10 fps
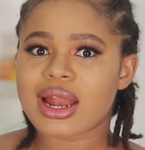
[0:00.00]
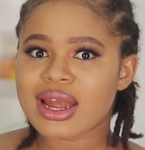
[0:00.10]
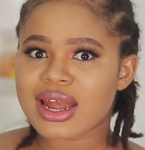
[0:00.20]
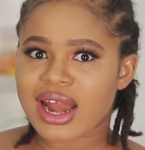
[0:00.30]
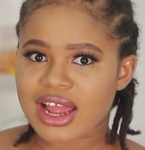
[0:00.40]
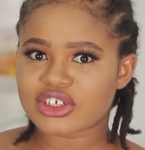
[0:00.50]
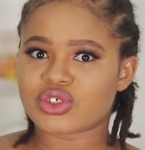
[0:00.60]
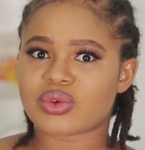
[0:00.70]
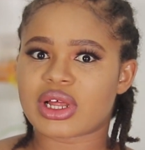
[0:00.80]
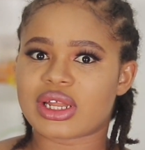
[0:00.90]

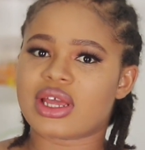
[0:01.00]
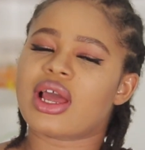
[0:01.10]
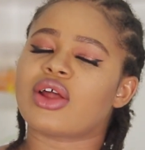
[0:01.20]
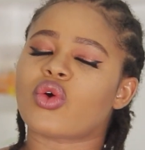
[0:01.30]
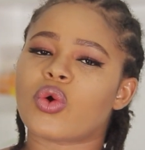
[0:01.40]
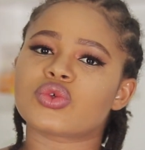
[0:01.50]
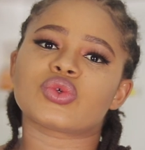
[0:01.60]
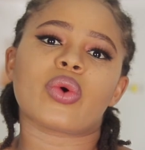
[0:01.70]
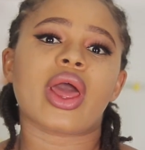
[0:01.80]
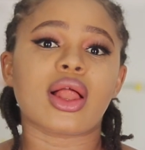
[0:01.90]
naturally and
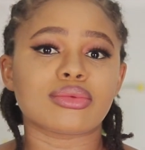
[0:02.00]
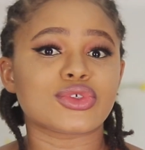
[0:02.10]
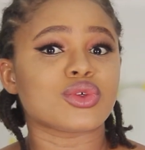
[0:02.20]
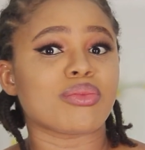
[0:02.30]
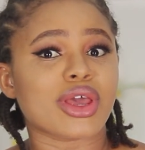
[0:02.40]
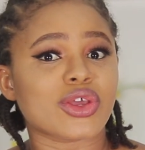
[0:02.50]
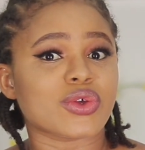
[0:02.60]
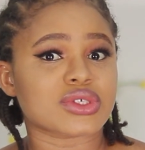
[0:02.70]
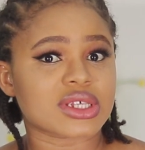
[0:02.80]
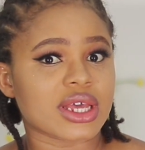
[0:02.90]
also helps to make
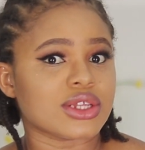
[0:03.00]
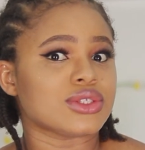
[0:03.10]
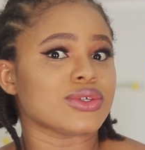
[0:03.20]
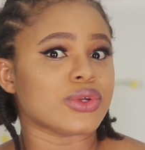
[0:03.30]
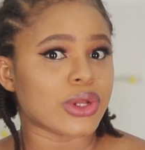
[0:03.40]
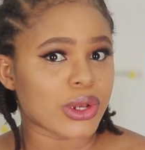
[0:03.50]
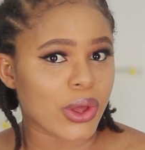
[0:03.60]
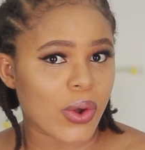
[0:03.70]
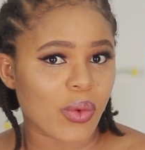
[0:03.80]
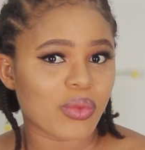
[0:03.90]
your skin to
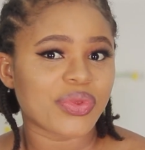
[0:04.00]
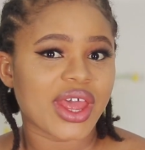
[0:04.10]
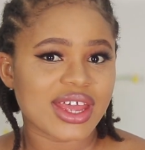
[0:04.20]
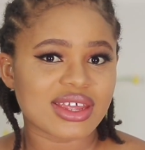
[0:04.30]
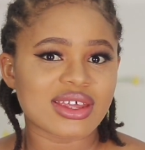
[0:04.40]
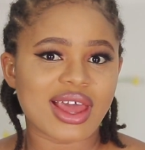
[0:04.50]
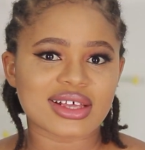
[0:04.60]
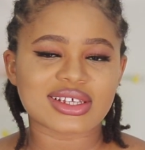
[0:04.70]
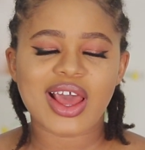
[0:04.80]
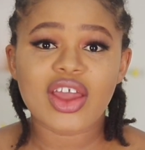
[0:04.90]
glow.
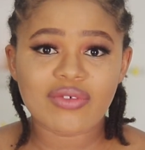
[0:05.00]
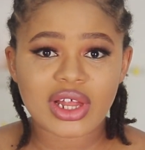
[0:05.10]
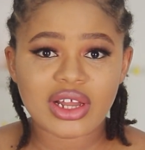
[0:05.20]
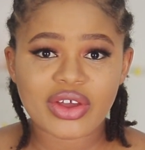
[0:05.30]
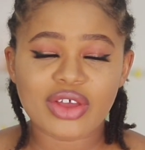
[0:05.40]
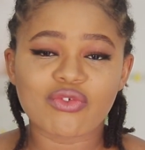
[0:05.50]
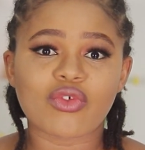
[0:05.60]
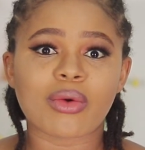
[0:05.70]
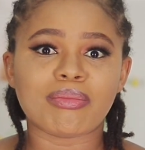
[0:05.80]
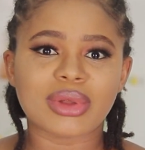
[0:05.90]
Yes, if you're looking
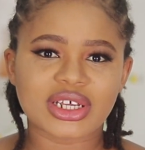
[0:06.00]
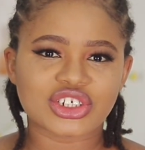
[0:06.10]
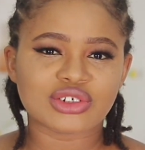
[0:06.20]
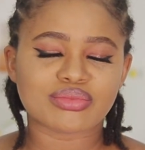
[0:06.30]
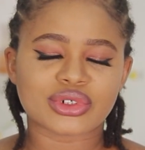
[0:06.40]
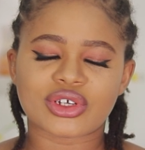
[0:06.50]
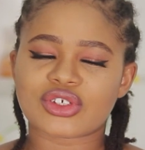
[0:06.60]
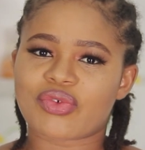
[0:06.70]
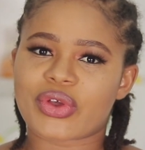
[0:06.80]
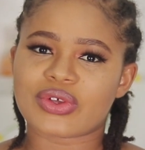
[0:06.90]
for bleaching
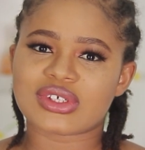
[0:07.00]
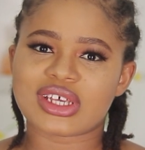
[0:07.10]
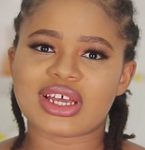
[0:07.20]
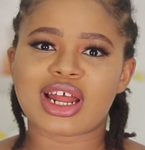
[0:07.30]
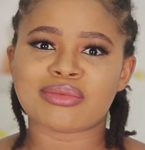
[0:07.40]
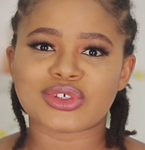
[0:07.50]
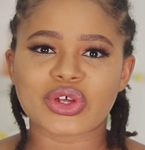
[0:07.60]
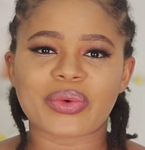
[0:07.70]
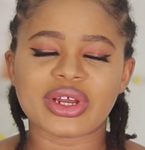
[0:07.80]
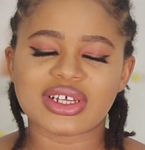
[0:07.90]
products for your skin, I'm
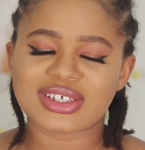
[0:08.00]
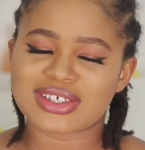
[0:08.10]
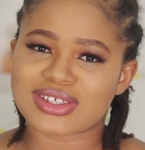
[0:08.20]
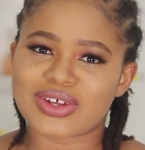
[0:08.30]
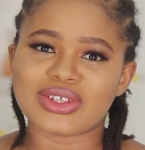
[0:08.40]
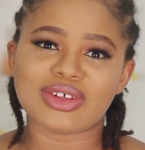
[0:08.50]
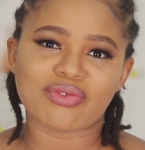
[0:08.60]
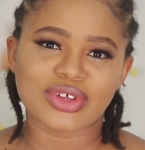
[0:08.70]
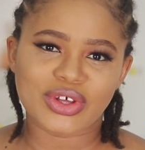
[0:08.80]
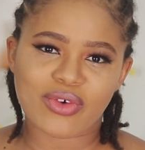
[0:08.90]
sorry, this is not the
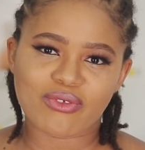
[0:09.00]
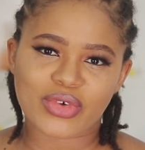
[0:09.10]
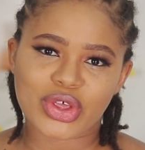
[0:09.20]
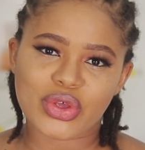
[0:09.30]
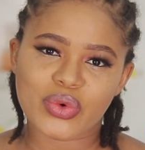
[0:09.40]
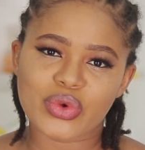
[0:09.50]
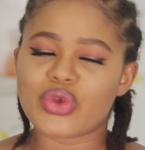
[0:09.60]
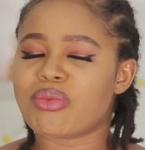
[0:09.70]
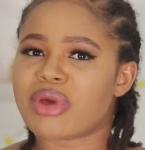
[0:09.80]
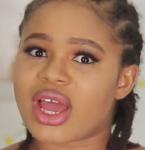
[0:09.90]
video for you.
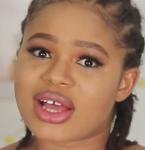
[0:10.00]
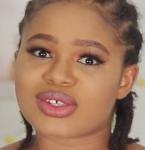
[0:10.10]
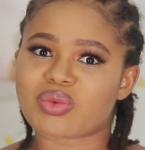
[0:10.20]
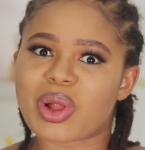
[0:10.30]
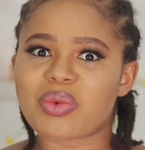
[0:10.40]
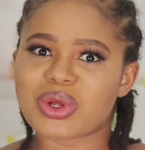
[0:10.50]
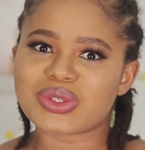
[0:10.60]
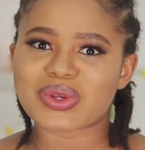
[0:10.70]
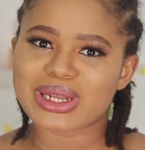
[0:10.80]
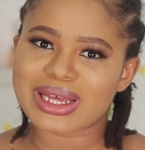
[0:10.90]
You may as well
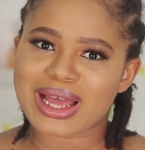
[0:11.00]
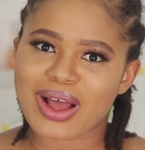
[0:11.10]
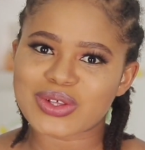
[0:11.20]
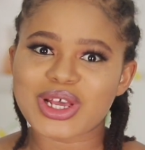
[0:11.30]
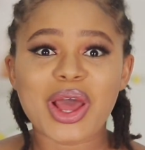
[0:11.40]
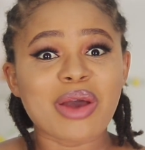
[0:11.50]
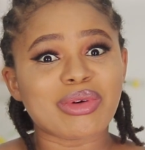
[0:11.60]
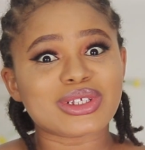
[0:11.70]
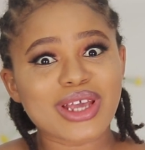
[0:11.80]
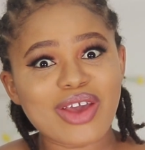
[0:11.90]
want to click out.
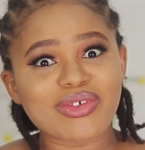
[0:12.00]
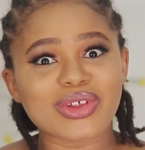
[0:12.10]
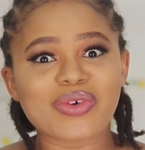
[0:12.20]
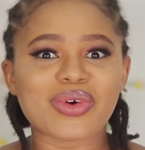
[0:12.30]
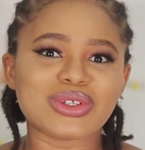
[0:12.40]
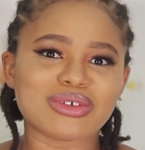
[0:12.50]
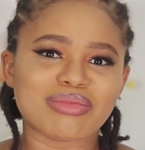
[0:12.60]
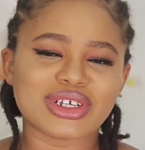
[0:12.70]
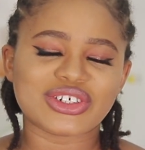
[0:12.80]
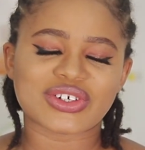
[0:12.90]
But if you don't want to
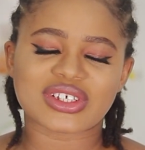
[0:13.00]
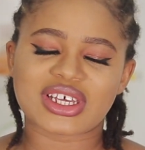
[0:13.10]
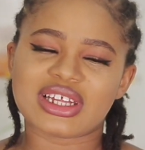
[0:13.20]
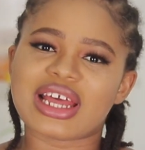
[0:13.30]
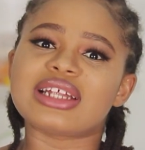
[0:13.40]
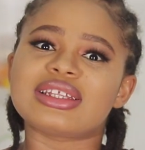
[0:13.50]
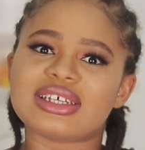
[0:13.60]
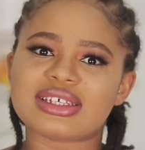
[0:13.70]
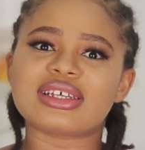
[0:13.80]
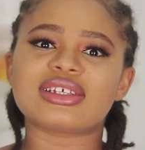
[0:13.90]
bleach your skin, then
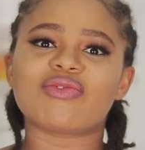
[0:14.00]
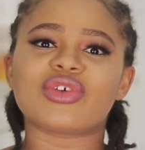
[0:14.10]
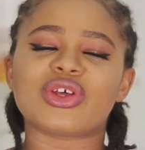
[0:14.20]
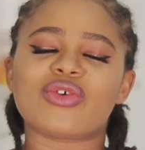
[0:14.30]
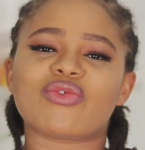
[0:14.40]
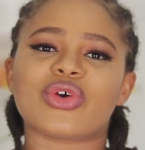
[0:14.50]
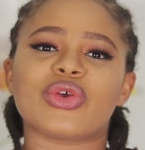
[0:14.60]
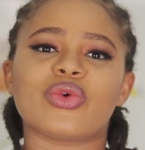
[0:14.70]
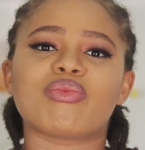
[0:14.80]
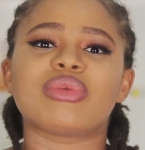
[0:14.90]
this is a video for
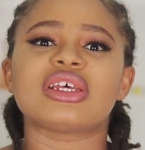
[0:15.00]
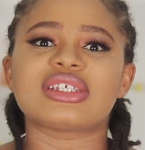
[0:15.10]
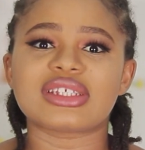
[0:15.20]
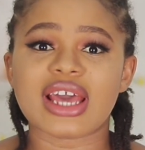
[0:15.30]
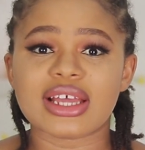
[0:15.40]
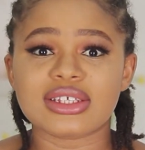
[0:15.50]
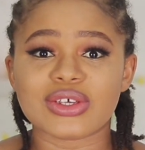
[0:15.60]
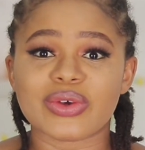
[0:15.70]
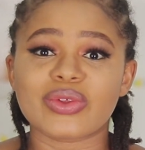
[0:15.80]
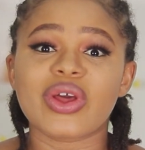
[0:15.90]
you. Please stay
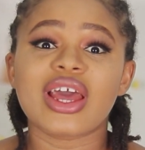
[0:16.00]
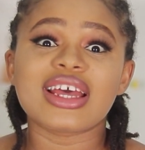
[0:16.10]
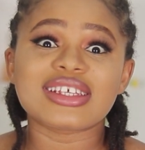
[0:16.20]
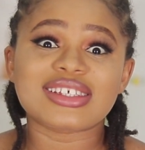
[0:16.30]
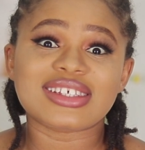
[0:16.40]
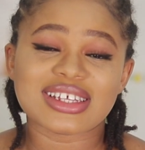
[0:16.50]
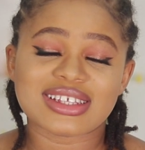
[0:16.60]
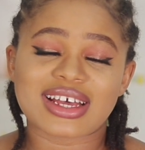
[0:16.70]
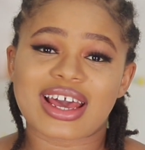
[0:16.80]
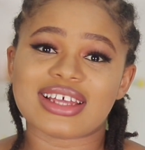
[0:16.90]
tuned,
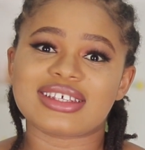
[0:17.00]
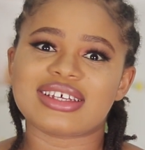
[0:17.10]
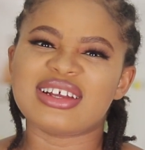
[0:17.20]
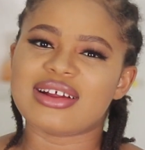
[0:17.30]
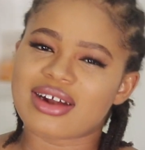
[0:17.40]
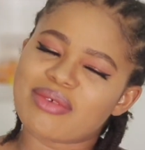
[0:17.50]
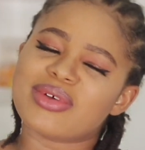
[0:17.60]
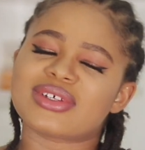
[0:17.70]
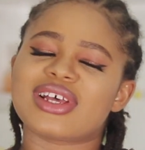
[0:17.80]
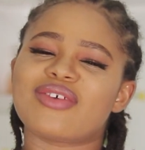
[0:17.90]
sit tight, grab
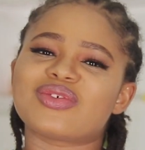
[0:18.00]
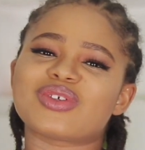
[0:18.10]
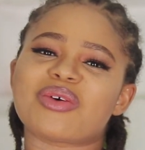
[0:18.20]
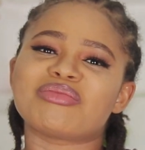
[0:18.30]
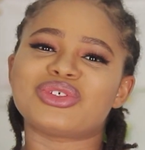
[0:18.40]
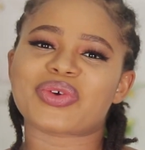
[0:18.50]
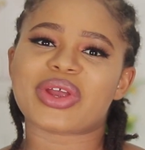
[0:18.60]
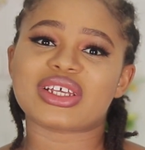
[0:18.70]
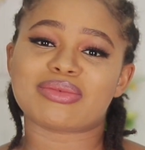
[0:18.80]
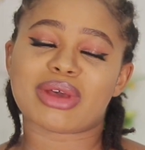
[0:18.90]
yourself some
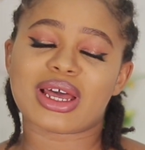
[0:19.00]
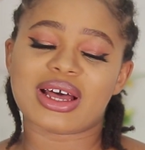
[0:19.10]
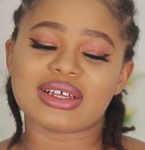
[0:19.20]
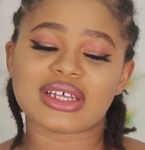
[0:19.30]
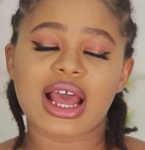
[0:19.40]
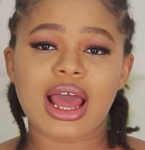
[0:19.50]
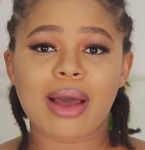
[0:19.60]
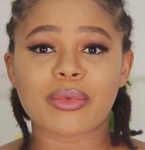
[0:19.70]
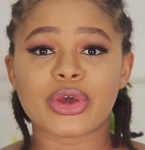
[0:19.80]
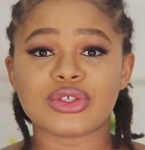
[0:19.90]
drinks because
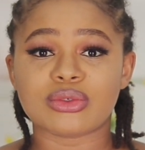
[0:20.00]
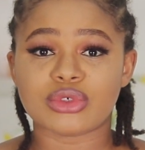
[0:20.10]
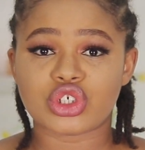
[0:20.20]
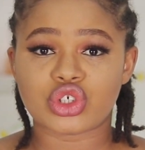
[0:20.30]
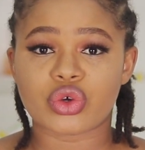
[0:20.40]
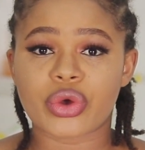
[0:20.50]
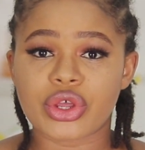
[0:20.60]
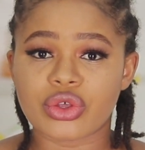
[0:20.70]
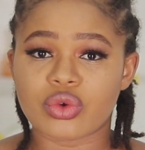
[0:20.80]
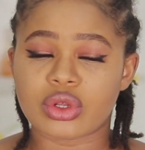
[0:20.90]
I'm going to be
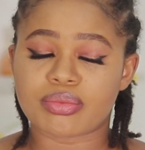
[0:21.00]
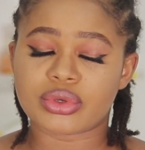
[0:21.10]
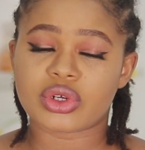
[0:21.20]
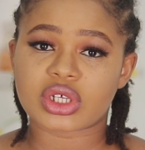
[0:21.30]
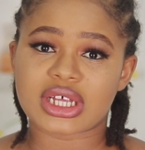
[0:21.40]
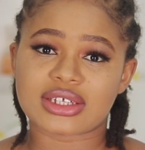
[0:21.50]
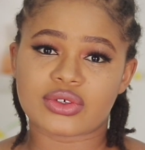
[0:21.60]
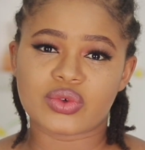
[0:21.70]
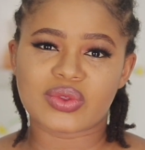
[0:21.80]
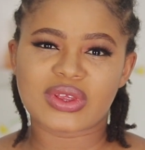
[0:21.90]
showing you the product
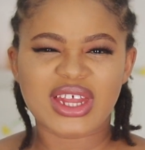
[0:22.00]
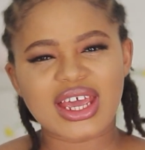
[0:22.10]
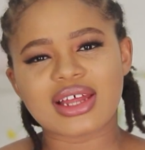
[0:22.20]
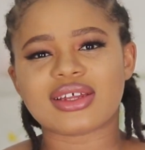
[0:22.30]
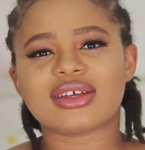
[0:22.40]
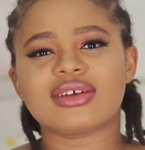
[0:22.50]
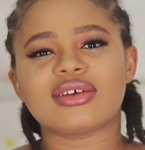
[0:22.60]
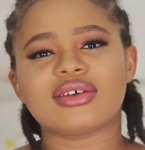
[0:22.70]
that you need